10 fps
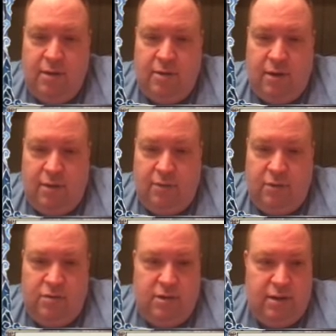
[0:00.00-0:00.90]
Now, the
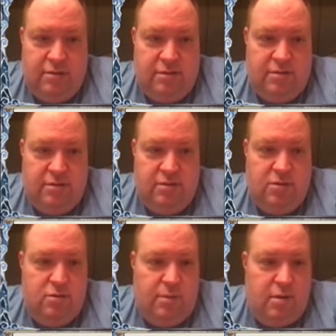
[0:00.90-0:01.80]
good thing is it does go
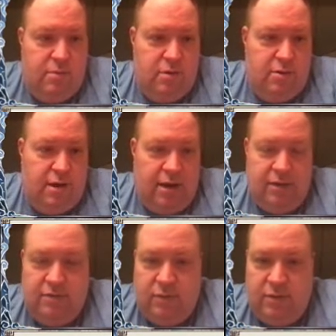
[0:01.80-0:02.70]
to the bottom of their
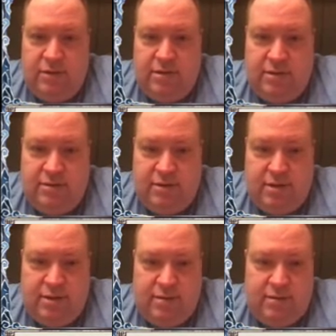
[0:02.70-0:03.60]
deck, so it does
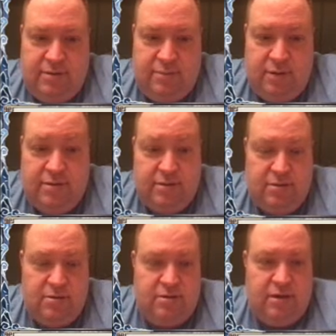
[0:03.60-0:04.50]
not means it's
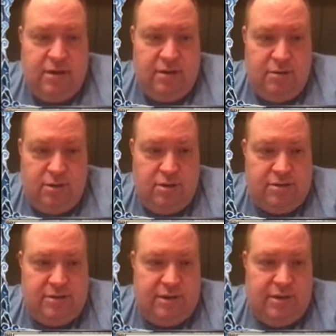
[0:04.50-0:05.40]
going to see it. You're going to
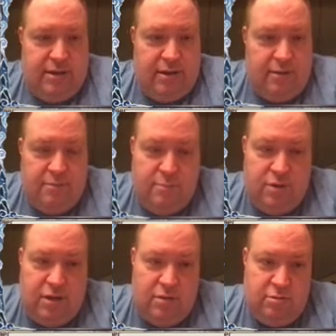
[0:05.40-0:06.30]
see it again
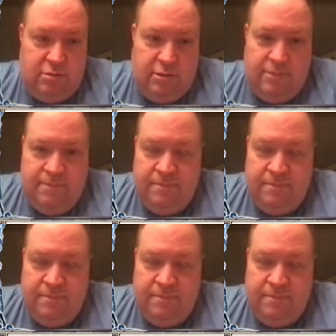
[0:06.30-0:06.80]
potentially.